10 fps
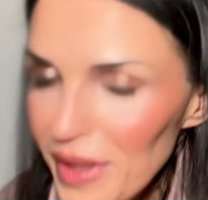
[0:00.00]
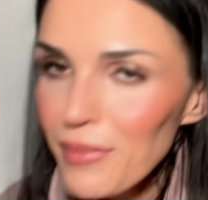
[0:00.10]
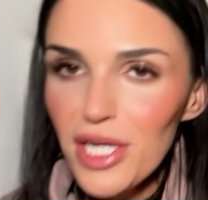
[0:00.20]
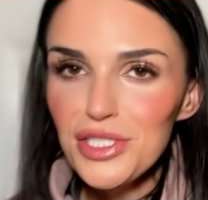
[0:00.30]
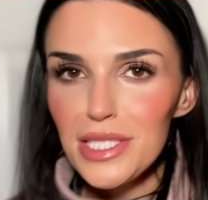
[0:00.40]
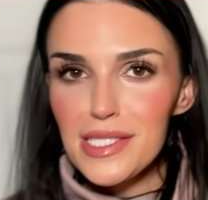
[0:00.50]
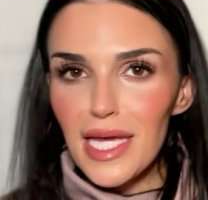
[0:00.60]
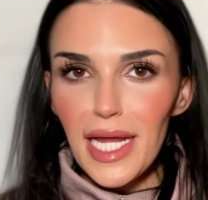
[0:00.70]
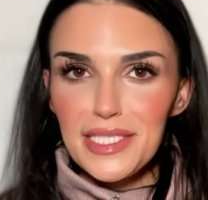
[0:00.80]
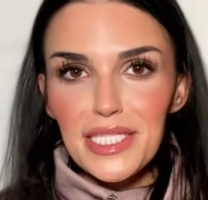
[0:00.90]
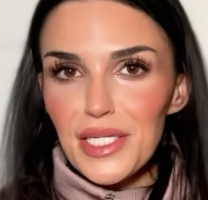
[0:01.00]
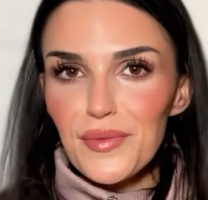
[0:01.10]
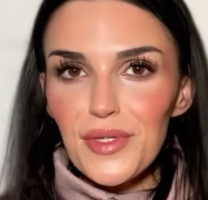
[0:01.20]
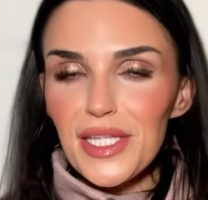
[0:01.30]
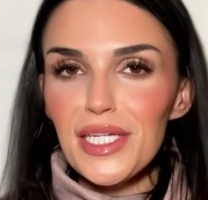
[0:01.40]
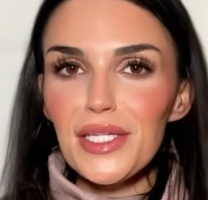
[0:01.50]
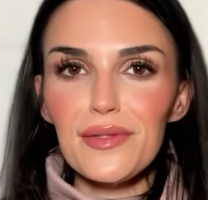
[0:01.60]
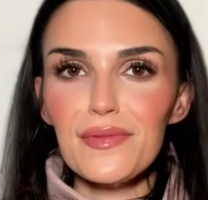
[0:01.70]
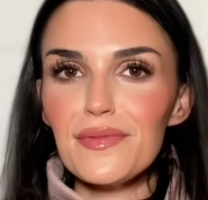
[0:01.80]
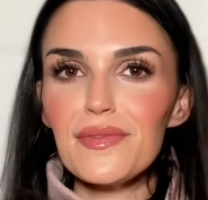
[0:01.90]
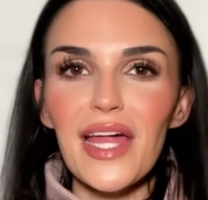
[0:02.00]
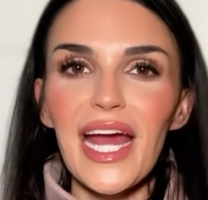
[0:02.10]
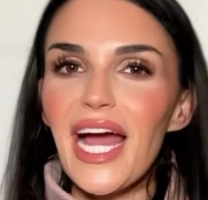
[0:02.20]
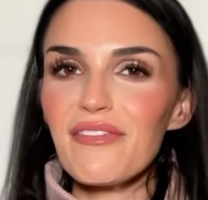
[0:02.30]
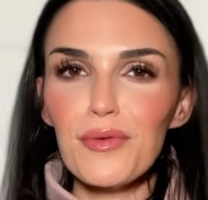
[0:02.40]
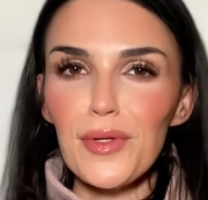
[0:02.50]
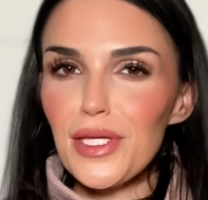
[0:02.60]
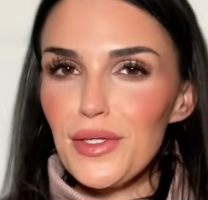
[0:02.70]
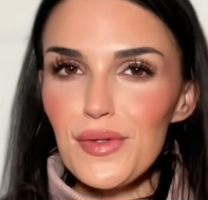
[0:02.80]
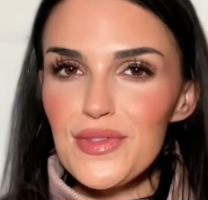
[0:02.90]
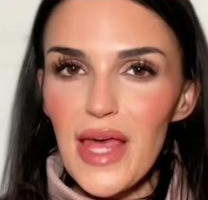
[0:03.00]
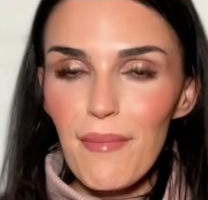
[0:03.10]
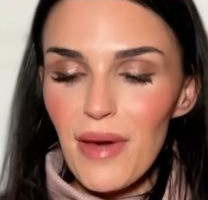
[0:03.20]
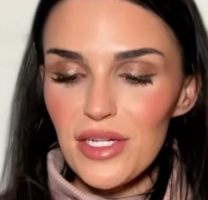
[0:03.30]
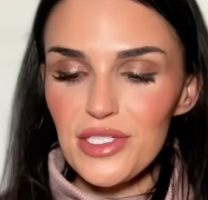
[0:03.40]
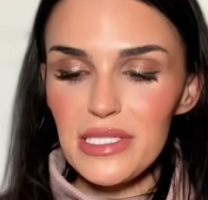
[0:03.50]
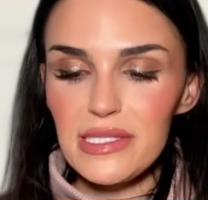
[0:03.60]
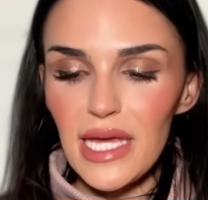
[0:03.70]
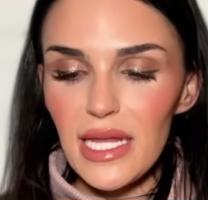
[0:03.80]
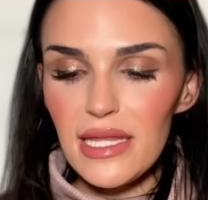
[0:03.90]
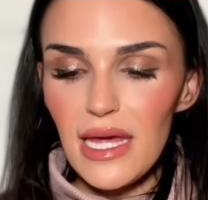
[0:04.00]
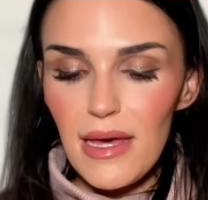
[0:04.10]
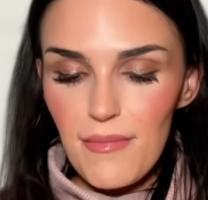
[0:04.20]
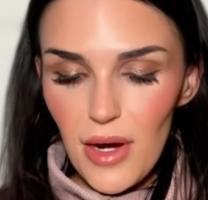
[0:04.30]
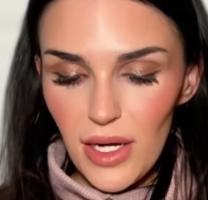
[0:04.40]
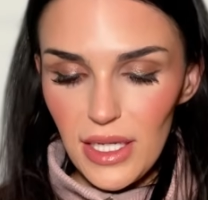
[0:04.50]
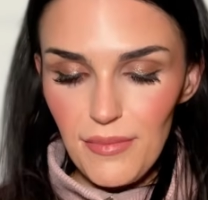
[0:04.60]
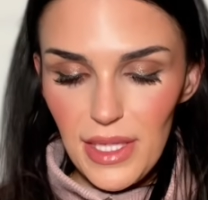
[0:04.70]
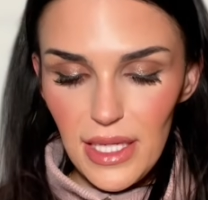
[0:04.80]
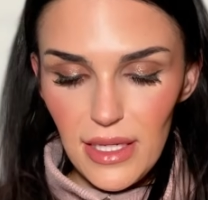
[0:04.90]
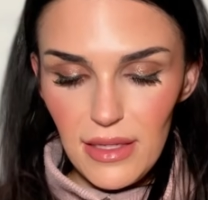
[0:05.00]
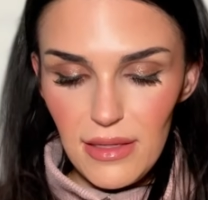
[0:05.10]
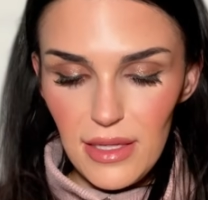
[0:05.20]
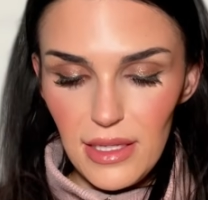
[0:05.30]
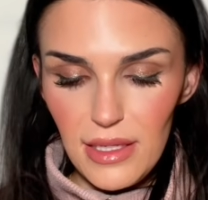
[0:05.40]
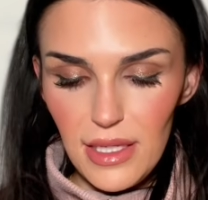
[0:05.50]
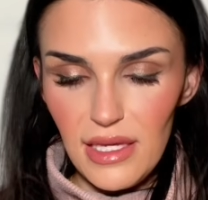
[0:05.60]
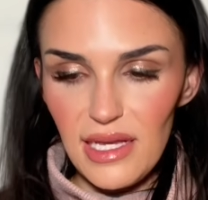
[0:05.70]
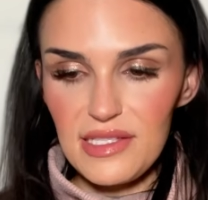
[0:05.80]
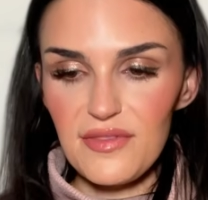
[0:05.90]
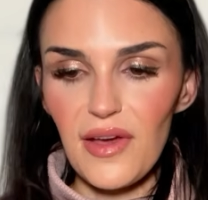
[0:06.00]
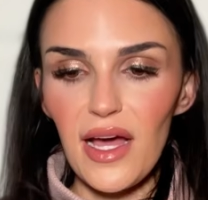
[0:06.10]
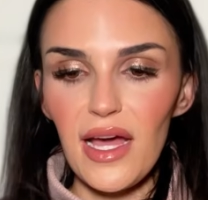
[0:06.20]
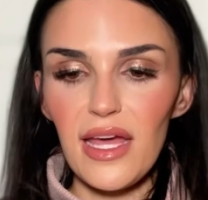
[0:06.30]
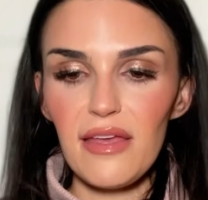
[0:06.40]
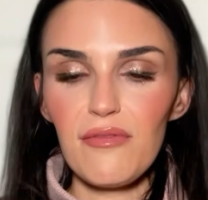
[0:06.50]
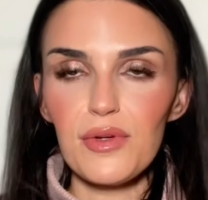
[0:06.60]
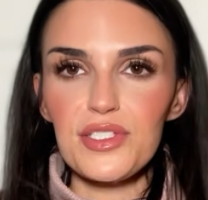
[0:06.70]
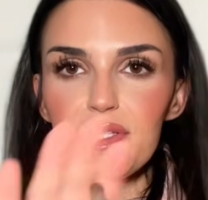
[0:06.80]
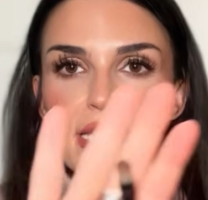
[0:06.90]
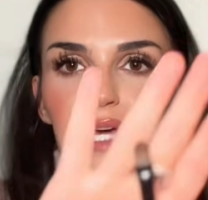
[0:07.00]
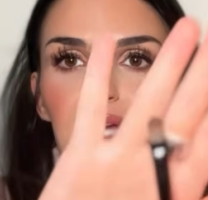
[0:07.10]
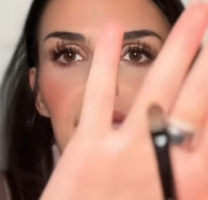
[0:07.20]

brushes that I haven't really used that much since getting them are gonna be the ES5, which is like